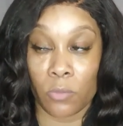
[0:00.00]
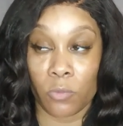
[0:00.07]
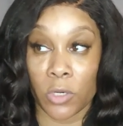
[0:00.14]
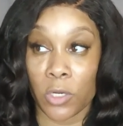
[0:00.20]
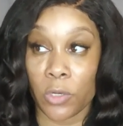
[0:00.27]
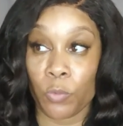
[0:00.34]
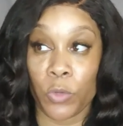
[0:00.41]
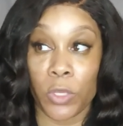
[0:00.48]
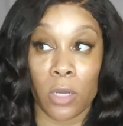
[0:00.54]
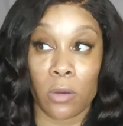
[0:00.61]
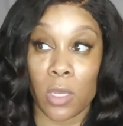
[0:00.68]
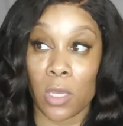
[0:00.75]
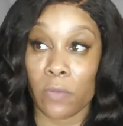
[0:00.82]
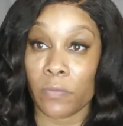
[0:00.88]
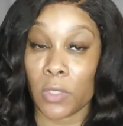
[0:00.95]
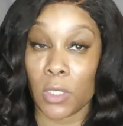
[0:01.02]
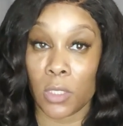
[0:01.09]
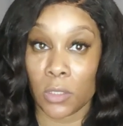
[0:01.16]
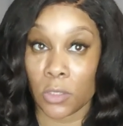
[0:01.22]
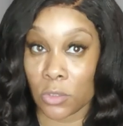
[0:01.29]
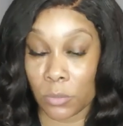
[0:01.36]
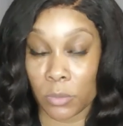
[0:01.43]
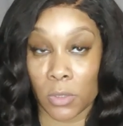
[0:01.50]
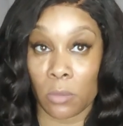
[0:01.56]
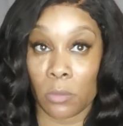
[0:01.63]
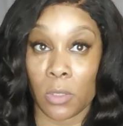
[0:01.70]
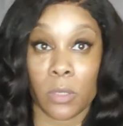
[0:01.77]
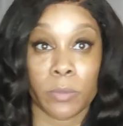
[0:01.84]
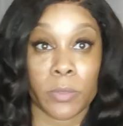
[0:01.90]
we're, we don't have any trips
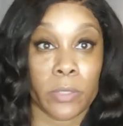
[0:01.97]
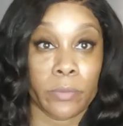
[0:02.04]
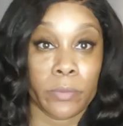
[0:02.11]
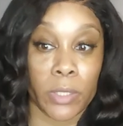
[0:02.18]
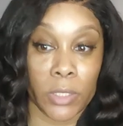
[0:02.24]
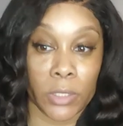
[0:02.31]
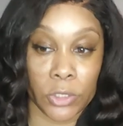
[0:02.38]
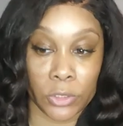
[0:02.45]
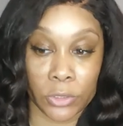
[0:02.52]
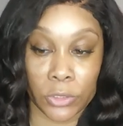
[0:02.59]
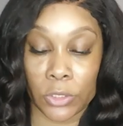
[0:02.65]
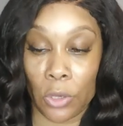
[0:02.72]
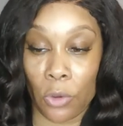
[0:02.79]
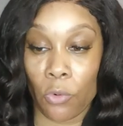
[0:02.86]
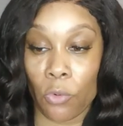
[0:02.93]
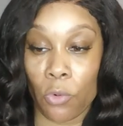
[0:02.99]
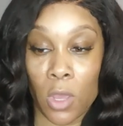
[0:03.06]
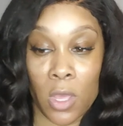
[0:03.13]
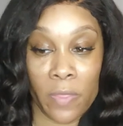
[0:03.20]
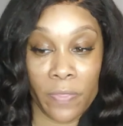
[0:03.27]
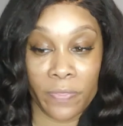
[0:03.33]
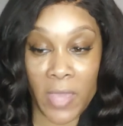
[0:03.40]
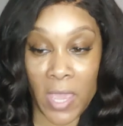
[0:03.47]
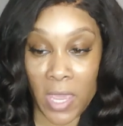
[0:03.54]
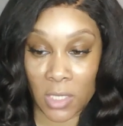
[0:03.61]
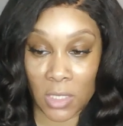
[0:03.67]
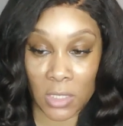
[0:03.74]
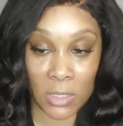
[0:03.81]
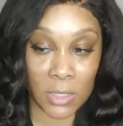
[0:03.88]
coming up till next year. So
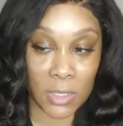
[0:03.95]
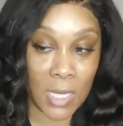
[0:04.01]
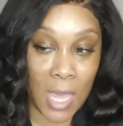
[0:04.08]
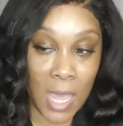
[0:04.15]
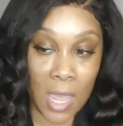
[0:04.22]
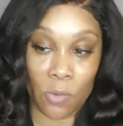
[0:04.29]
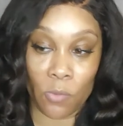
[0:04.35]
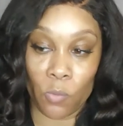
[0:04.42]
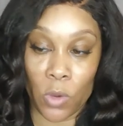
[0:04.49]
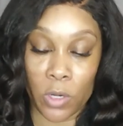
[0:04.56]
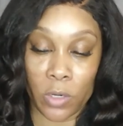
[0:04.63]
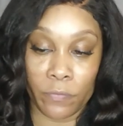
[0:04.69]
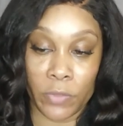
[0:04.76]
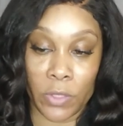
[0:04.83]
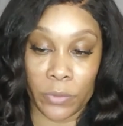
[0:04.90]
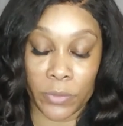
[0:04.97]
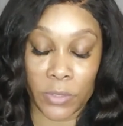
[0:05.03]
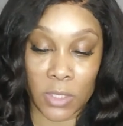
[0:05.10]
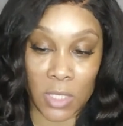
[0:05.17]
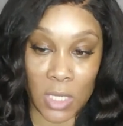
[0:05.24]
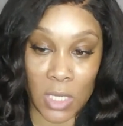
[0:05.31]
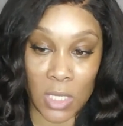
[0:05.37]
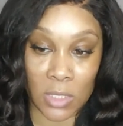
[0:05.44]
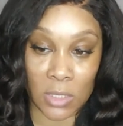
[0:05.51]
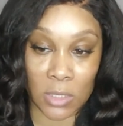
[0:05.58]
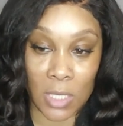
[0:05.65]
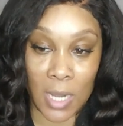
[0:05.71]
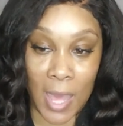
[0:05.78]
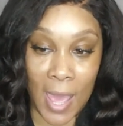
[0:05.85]
that is not one of those
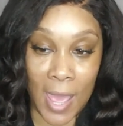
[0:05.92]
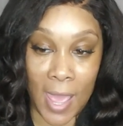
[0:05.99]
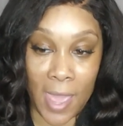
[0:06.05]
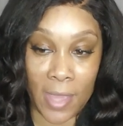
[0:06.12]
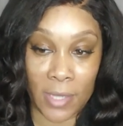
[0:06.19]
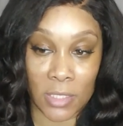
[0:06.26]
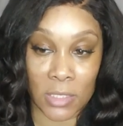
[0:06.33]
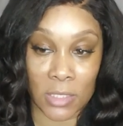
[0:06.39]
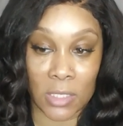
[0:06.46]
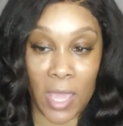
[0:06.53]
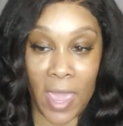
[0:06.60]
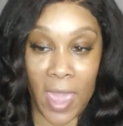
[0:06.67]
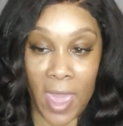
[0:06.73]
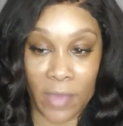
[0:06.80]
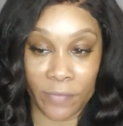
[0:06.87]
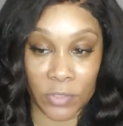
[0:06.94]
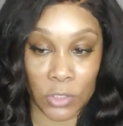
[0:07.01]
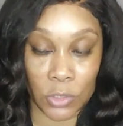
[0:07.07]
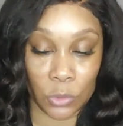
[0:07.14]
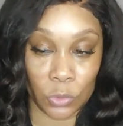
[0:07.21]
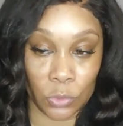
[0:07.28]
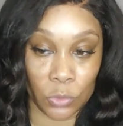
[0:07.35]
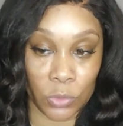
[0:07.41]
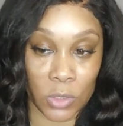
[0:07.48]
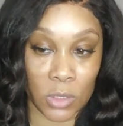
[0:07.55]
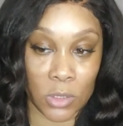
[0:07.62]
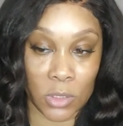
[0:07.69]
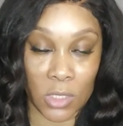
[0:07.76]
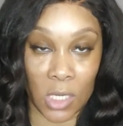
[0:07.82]
things that I just have to
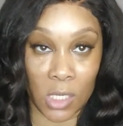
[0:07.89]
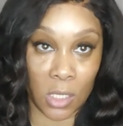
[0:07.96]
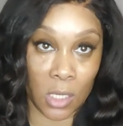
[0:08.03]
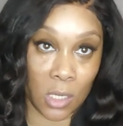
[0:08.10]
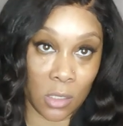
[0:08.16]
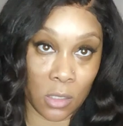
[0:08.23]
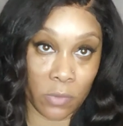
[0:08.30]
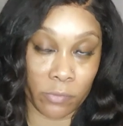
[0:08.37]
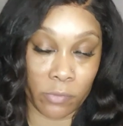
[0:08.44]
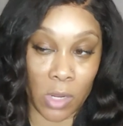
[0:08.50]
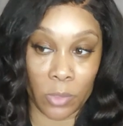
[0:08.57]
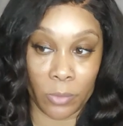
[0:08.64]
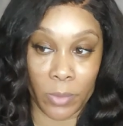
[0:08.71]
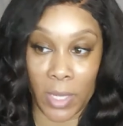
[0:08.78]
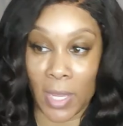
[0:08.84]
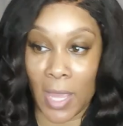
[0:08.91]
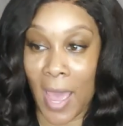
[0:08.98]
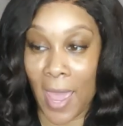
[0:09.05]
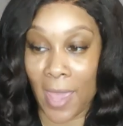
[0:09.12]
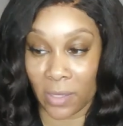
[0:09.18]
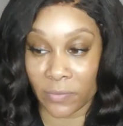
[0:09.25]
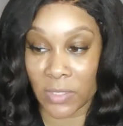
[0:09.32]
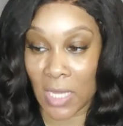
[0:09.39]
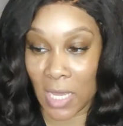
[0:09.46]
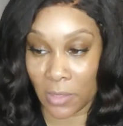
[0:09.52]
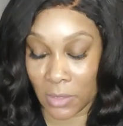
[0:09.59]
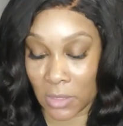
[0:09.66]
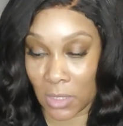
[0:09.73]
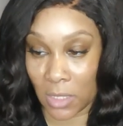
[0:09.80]
take care of right away. I have
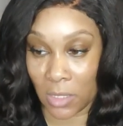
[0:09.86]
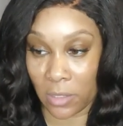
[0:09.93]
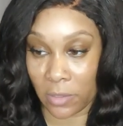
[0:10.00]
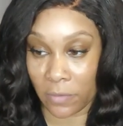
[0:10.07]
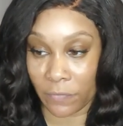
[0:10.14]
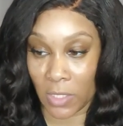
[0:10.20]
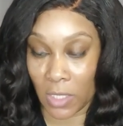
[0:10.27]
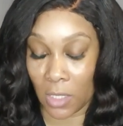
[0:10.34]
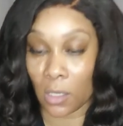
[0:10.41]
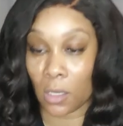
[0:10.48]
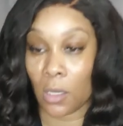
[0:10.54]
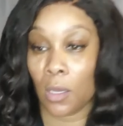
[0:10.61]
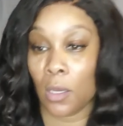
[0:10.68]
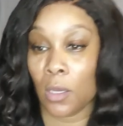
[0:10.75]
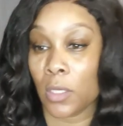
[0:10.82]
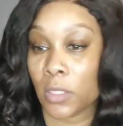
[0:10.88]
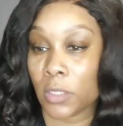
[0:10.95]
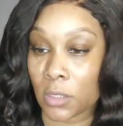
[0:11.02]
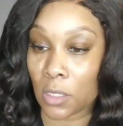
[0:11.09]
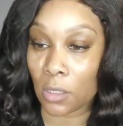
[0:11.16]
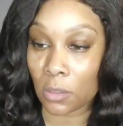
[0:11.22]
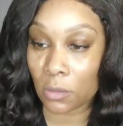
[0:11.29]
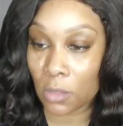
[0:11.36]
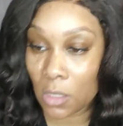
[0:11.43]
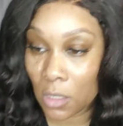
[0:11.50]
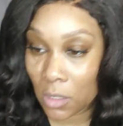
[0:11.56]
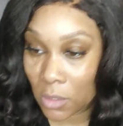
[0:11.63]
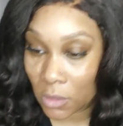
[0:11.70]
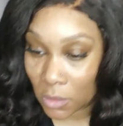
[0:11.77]
time to take care of that. So
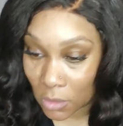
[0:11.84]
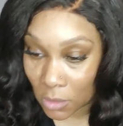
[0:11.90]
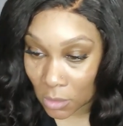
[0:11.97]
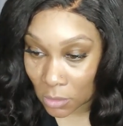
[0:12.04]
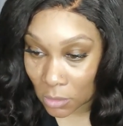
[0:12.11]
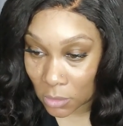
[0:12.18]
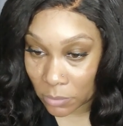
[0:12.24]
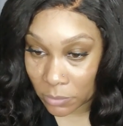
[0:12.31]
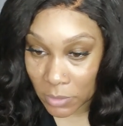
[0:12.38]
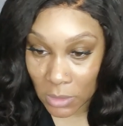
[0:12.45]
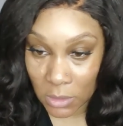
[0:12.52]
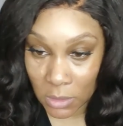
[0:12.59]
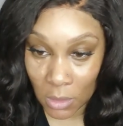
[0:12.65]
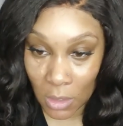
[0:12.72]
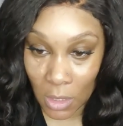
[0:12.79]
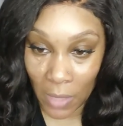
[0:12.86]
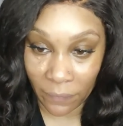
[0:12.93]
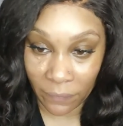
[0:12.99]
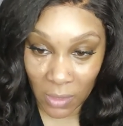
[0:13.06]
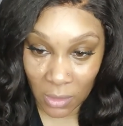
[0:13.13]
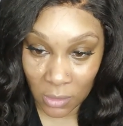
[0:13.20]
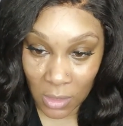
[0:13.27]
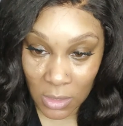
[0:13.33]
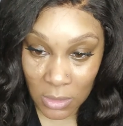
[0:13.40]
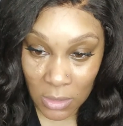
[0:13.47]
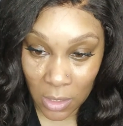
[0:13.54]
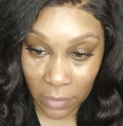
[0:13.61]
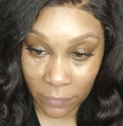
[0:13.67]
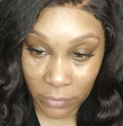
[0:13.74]
yeah, let me see. I think
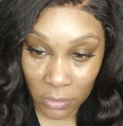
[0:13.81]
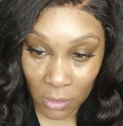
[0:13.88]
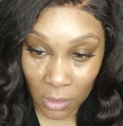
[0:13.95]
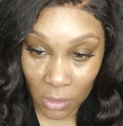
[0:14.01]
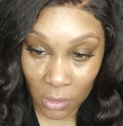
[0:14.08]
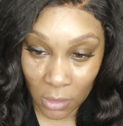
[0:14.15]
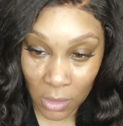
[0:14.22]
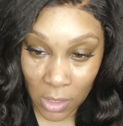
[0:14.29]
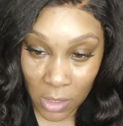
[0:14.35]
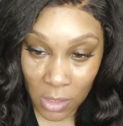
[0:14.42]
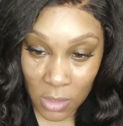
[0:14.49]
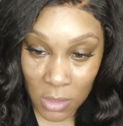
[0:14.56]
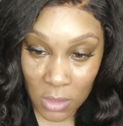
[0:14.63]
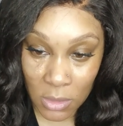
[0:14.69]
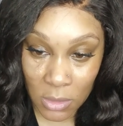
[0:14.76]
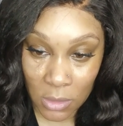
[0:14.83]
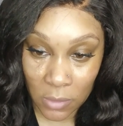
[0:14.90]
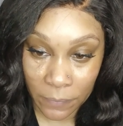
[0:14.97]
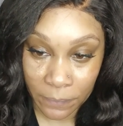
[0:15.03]
that's everything, guys.